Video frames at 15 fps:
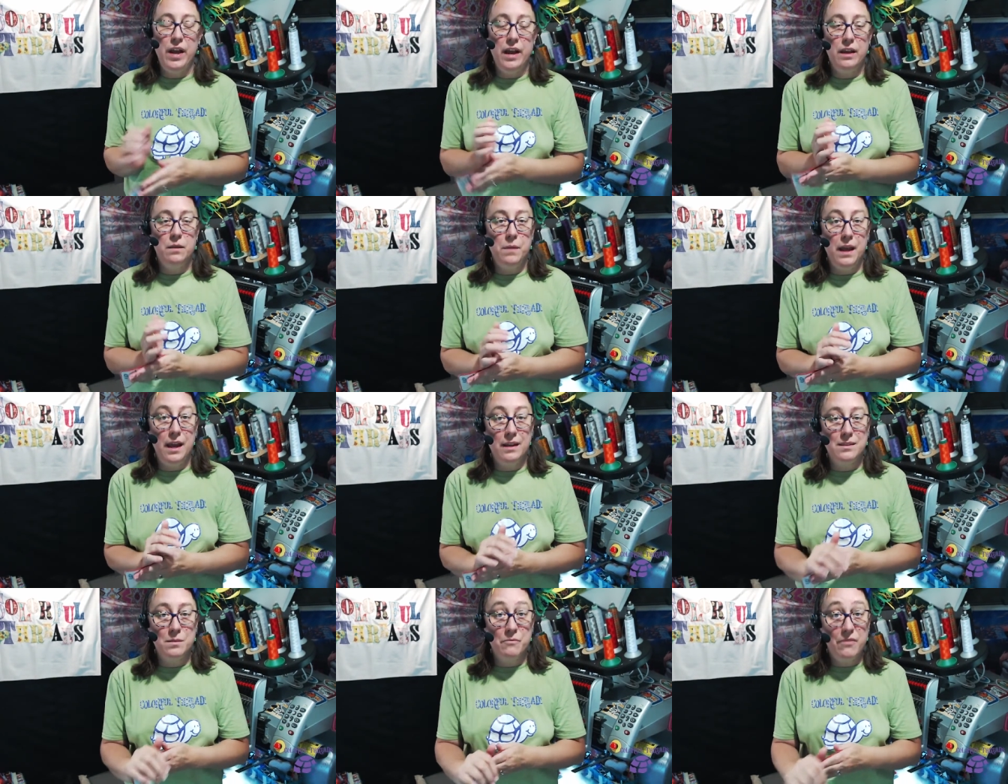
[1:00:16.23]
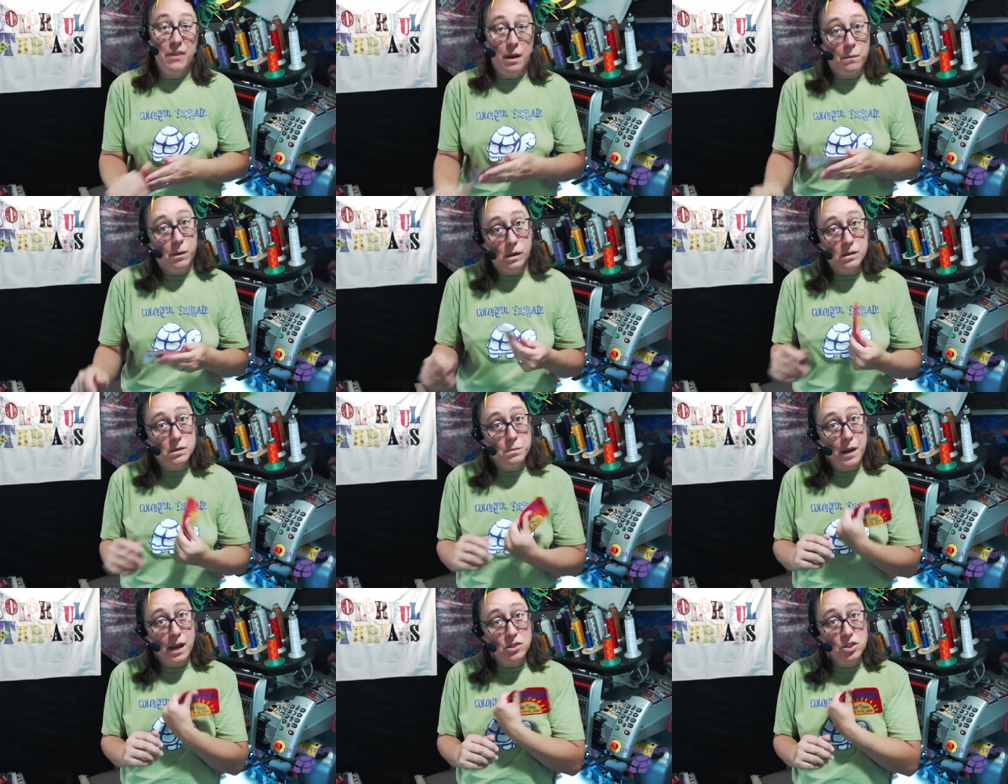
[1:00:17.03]
and make some fabulous
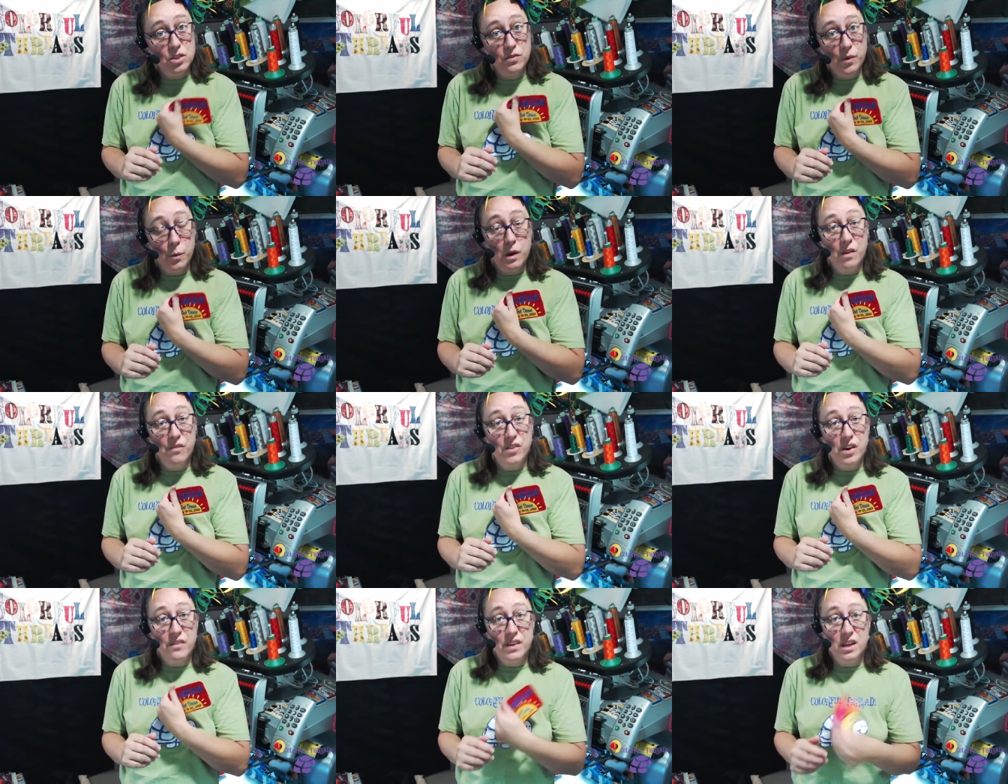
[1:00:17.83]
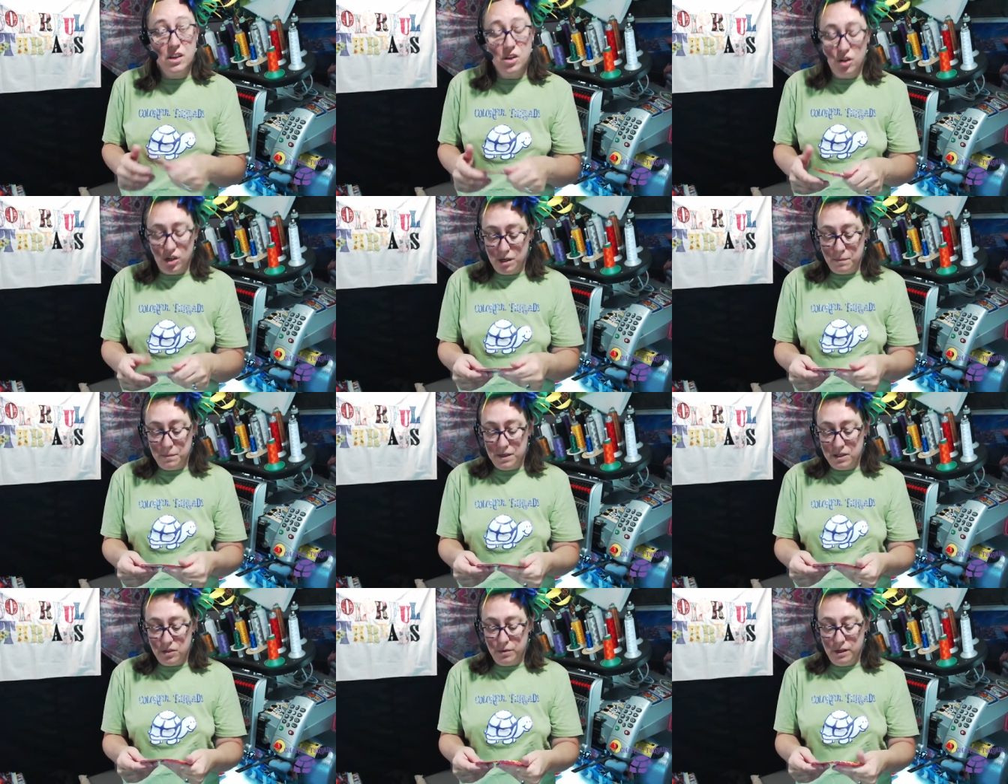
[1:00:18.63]
patches for whatever event you're going to
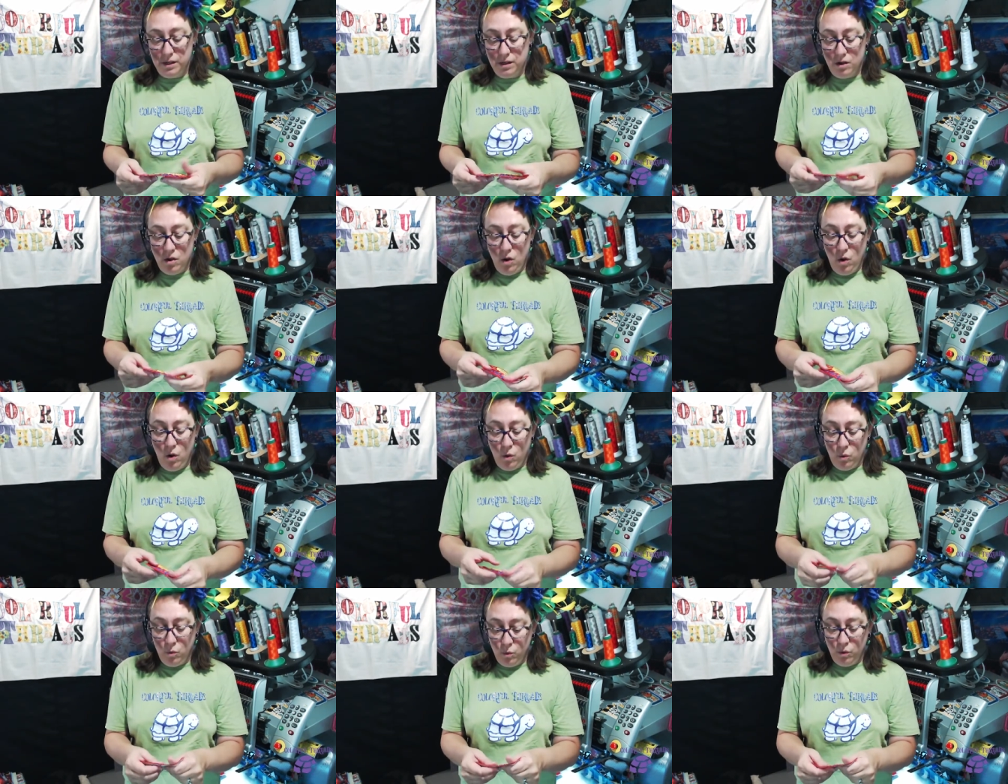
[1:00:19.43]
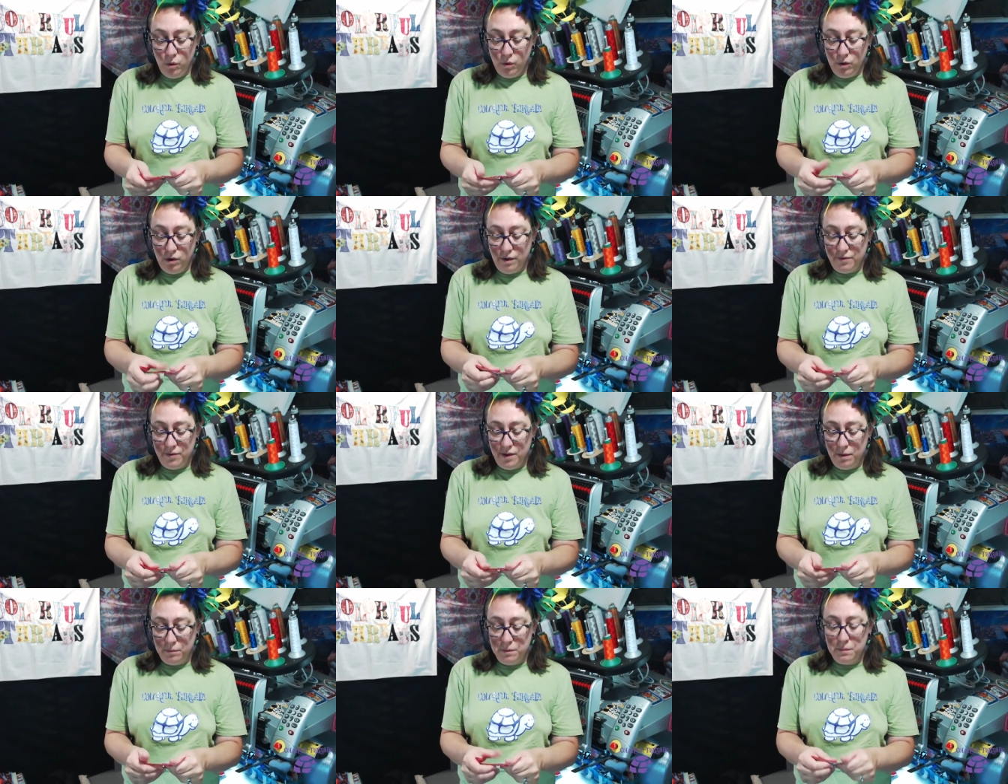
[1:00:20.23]
be doing or a
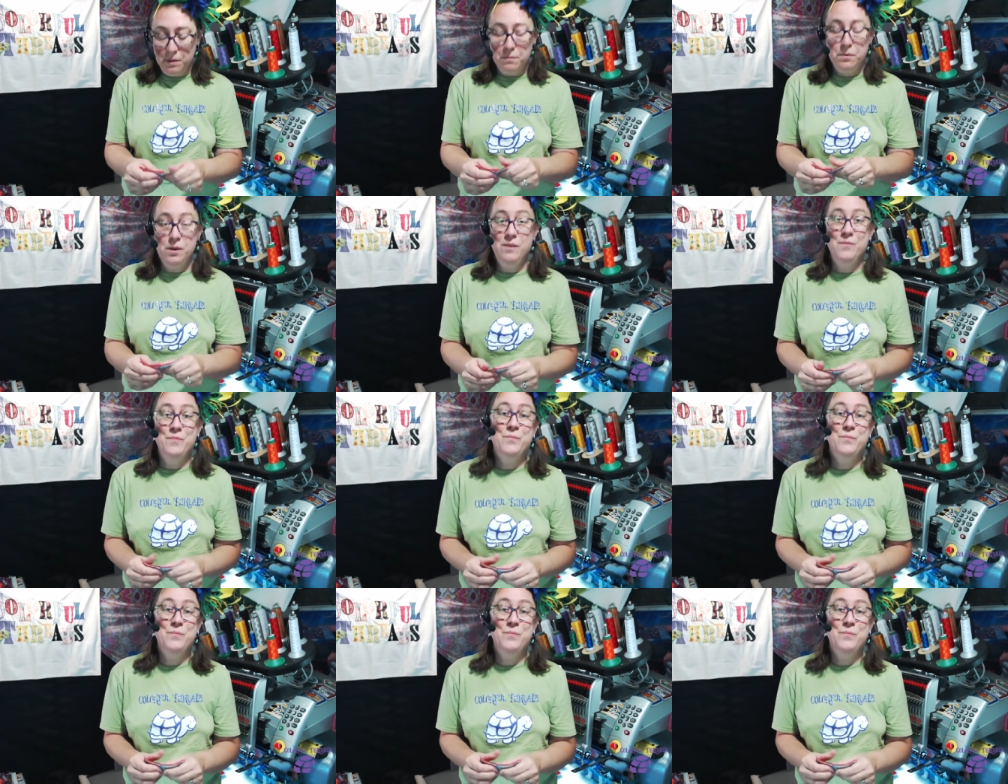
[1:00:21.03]
family member.